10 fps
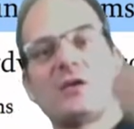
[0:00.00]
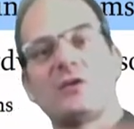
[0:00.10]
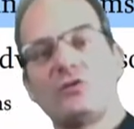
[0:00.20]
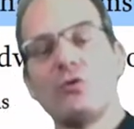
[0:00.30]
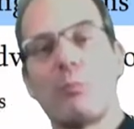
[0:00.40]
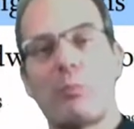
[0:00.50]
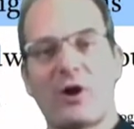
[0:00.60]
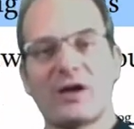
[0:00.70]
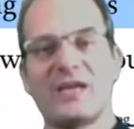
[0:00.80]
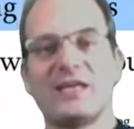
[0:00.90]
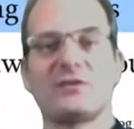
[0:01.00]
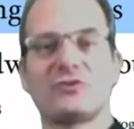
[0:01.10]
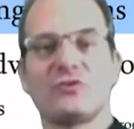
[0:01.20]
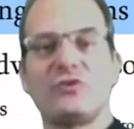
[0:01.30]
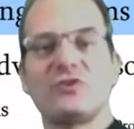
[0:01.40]
you block it,
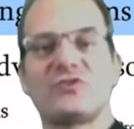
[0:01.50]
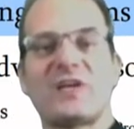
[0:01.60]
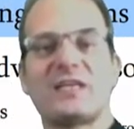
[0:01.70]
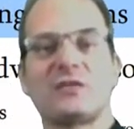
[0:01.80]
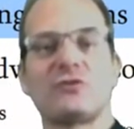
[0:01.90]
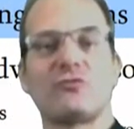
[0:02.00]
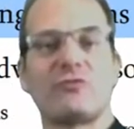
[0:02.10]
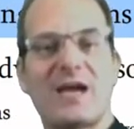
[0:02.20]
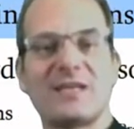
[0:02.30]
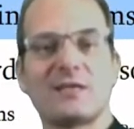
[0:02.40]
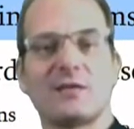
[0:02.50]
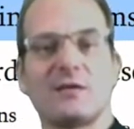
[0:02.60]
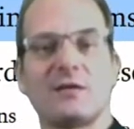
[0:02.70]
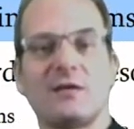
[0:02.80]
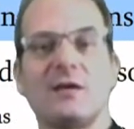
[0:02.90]
so you set it to red,
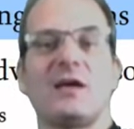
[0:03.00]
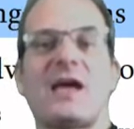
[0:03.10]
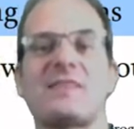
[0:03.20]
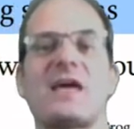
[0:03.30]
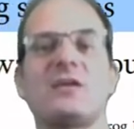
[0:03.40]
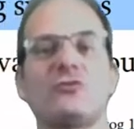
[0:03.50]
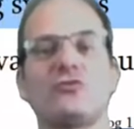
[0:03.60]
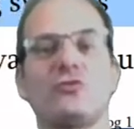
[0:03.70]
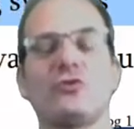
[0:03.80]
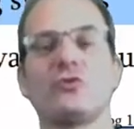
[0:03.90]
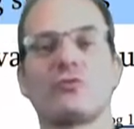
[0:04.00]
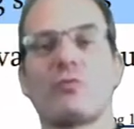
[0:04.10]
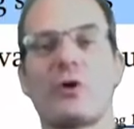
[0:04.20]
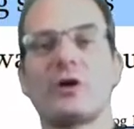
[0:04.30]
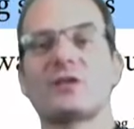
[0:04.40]
and then you do your
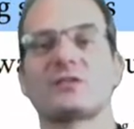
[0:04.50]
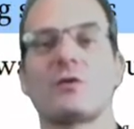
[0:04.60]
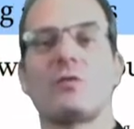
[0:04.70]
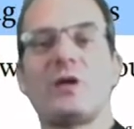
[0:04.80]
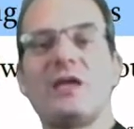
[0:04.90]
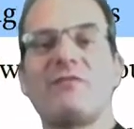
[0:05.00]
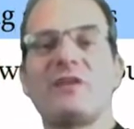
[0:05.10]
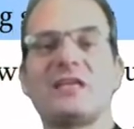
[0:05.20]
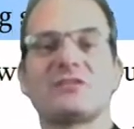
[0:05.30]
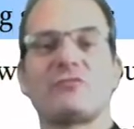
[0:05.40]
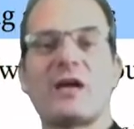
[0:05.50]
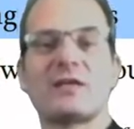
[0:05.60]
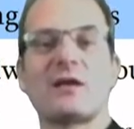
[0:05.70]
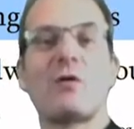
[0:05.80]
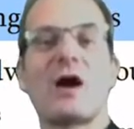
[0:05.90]
work. So if it is red,
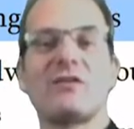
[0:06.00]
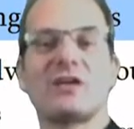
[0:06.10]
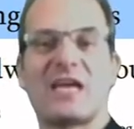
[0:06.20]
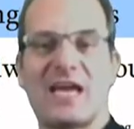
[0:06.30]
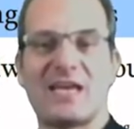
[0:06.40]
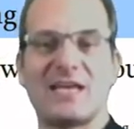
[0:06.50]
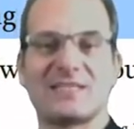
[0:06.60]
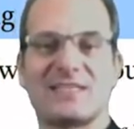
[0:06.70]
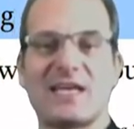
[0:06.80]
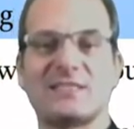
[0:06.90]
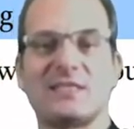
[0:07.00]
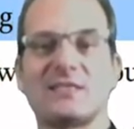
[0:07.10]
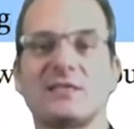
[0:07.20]
no other can access it.